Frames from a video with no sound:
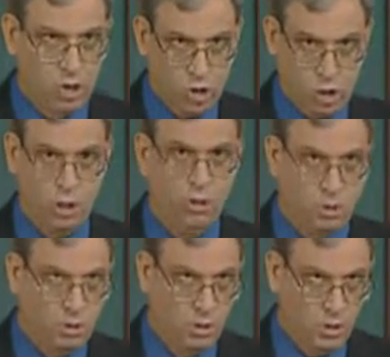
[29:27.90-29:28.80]

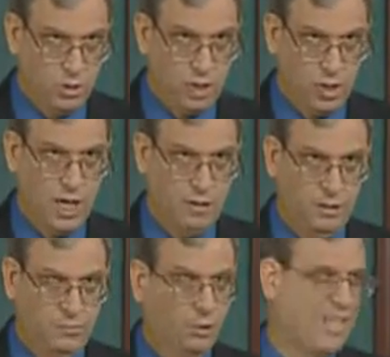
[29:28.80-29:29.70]
two such
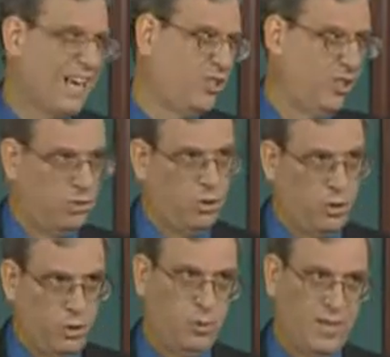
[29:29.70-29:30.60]
caliphs. There's actually a
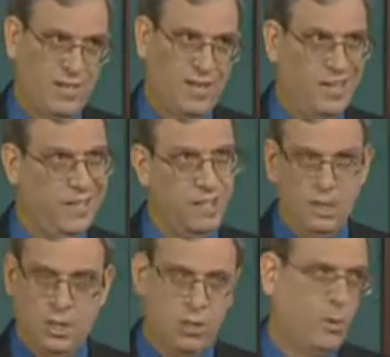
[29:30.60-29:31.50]
third one. In
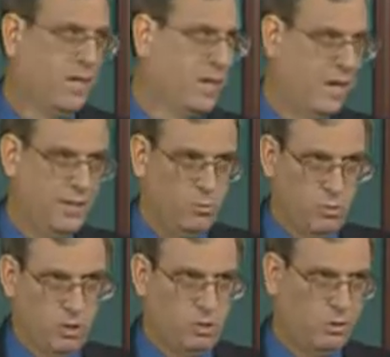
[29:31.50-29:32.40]
929, there
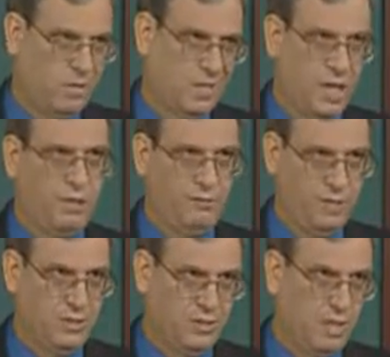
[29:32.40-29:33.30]
was a
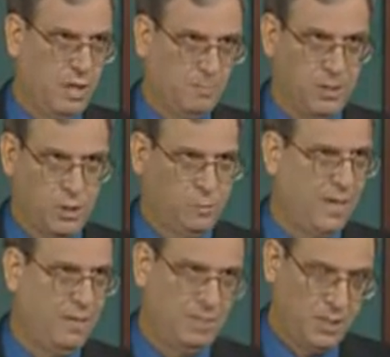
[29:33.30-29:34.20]
caliphate set up in
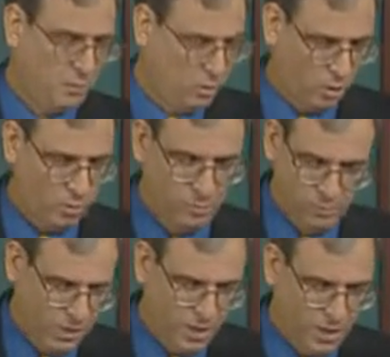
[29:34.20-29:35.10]
Spain, but it was so
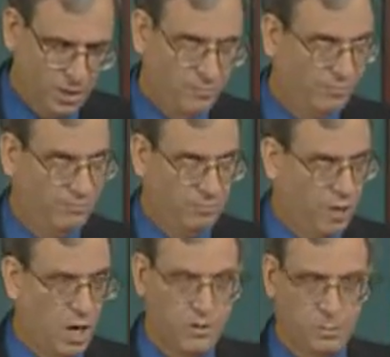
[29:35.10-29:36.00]

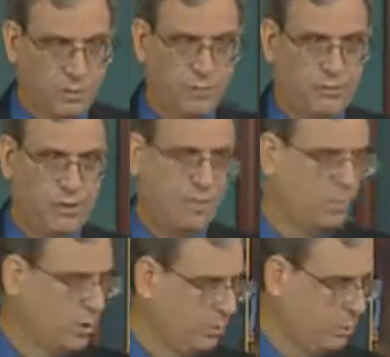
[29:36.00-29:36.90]
on the periphery
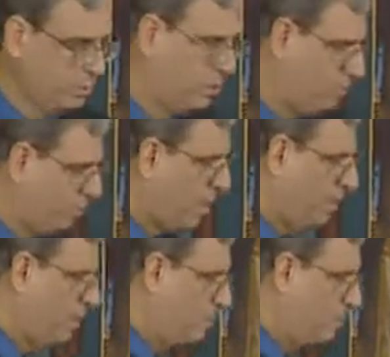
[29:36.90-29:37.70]
that most Muslims probably didn't